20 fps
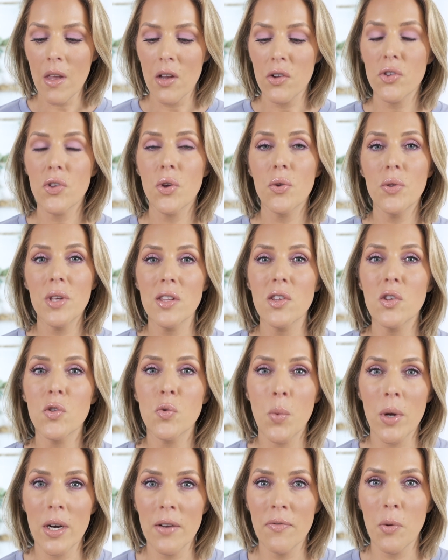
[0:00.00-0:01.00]
So this is
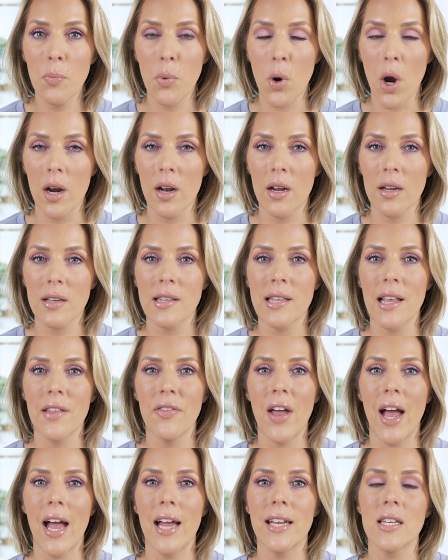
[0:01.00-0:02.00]
one of the products
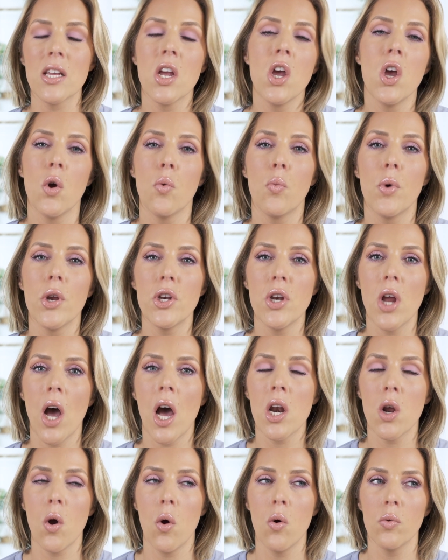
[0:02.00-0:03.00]
that would
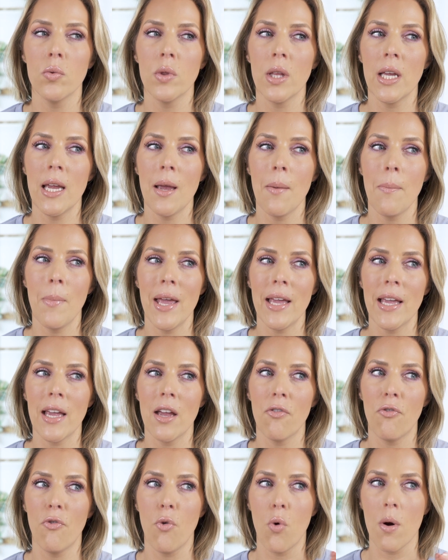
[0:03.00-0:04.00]
not only make
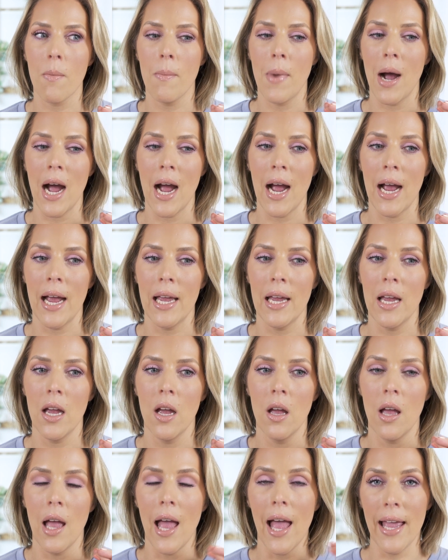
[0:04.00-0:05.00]
it for my
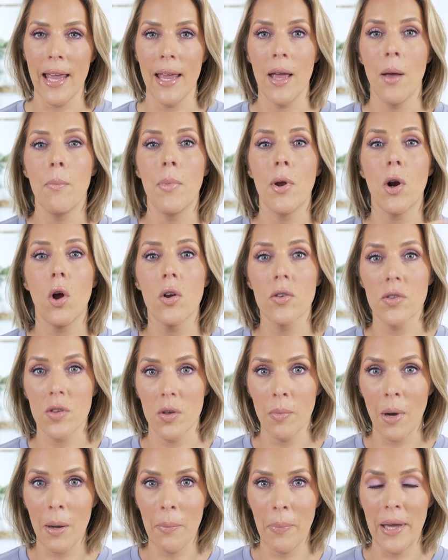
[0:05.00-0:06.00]
AM, but
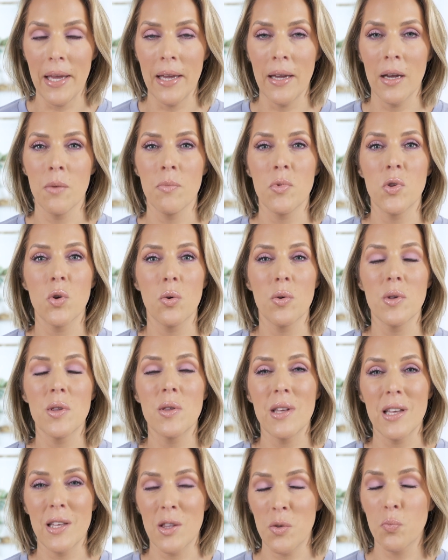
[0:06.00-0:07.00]
also my PM. So
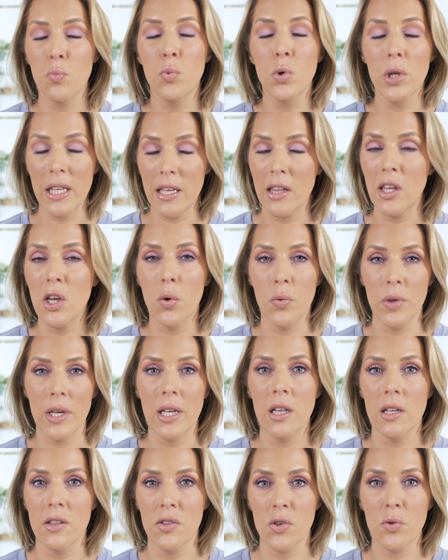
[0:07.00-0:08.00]
it's really the only
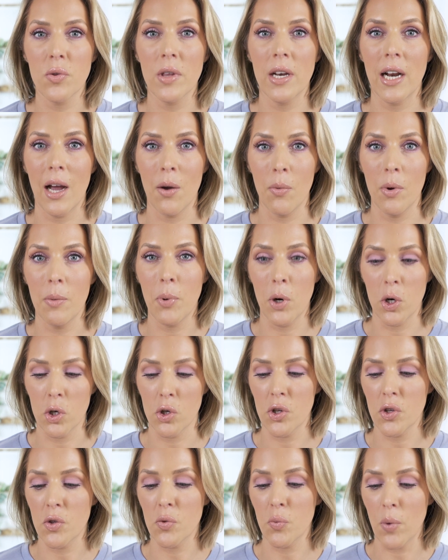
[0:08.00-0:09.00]
cleanser that I would
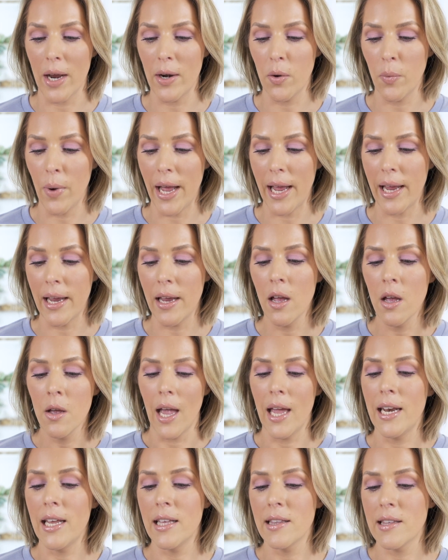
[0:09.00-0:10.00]
purchase right away.
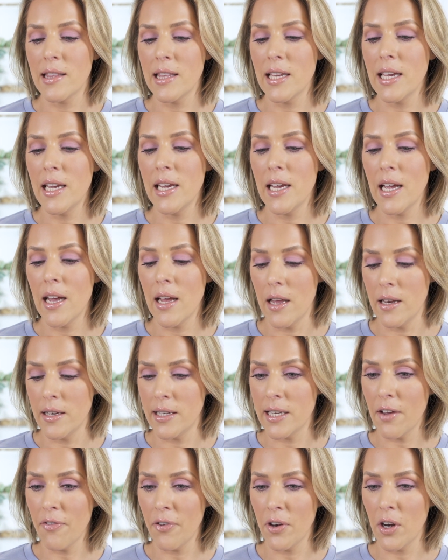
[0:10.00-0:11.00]
And it's the
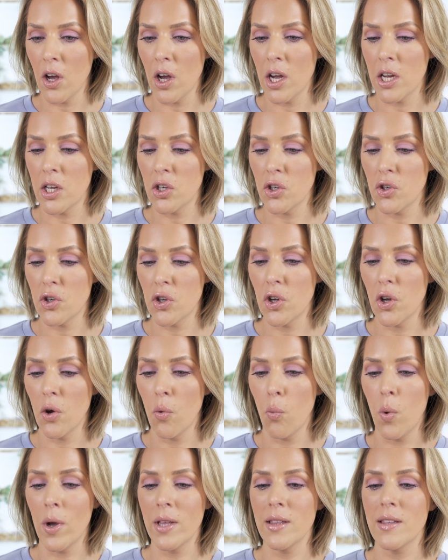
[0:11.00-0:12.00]
Definage
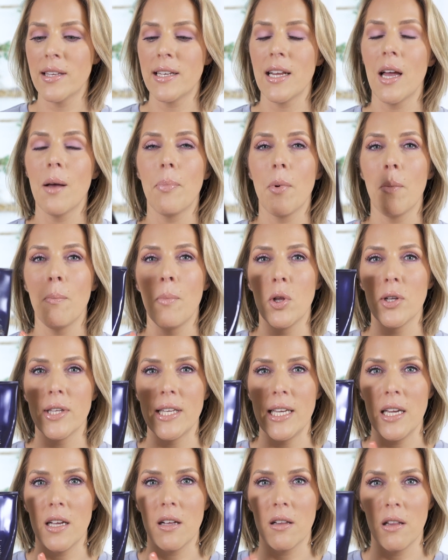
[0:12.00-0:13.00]
One Step
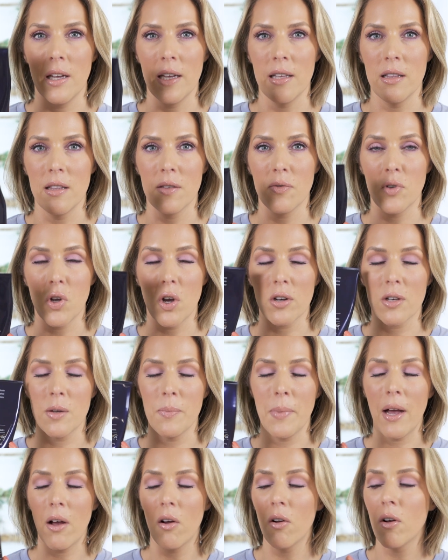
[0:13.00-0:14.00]
Multi Cleanse. I've talked
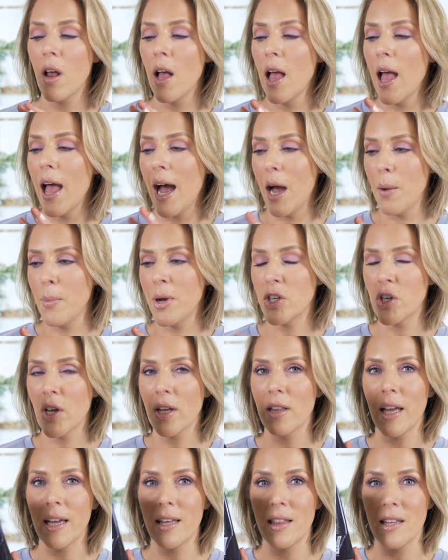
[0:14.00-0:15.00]
about how much
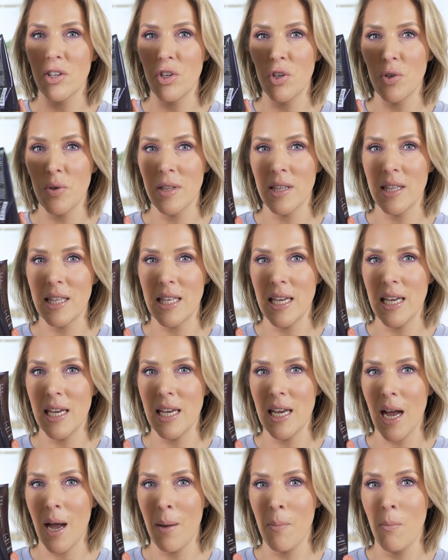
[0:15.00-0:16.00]
I like this. You can
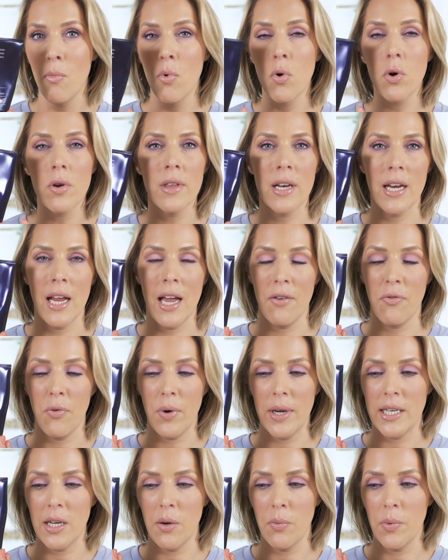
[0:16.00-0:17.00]
see I'm more than
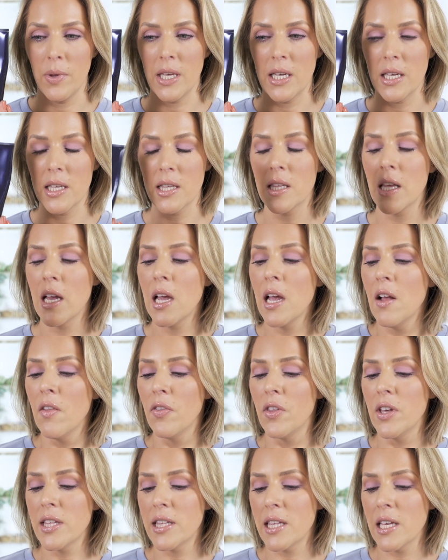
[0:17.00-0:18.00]
halfway done with this.
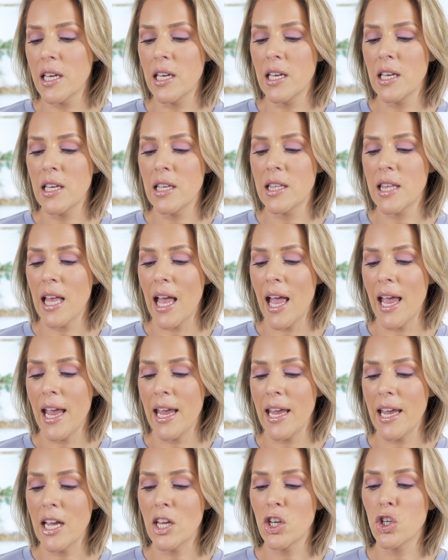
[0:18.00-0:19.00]
This is
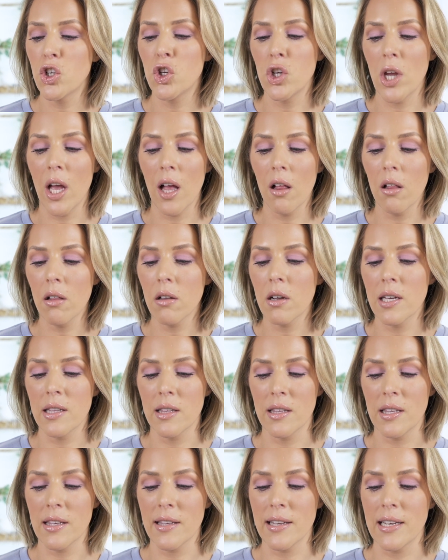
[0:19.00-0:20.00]
a gel
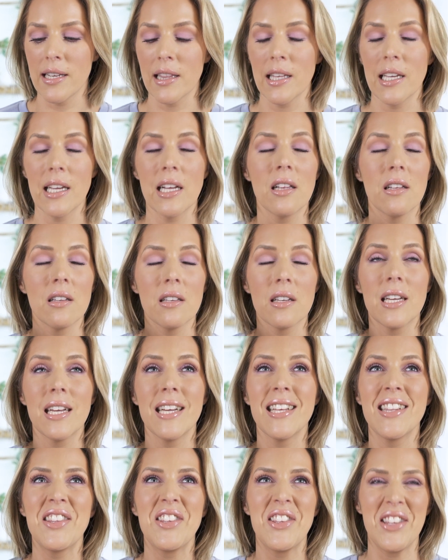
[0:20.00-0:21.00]
consistency
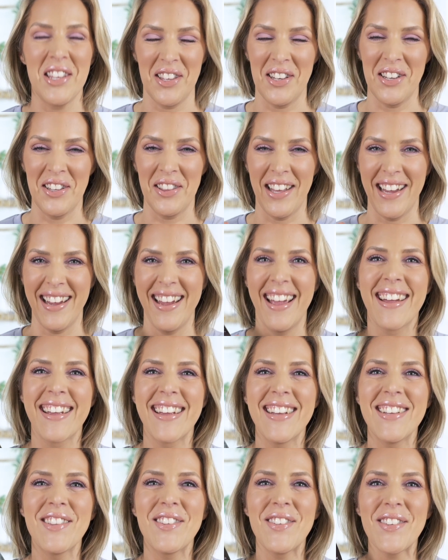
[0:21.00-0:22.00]

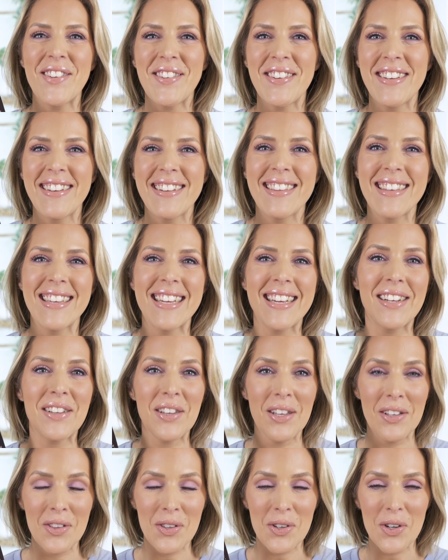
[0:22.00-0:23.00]

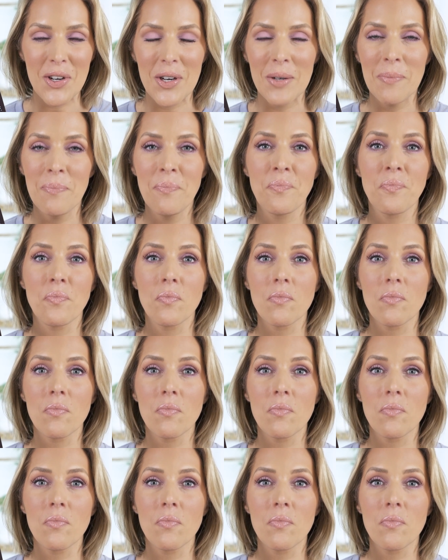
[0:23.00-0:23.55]
cleanser.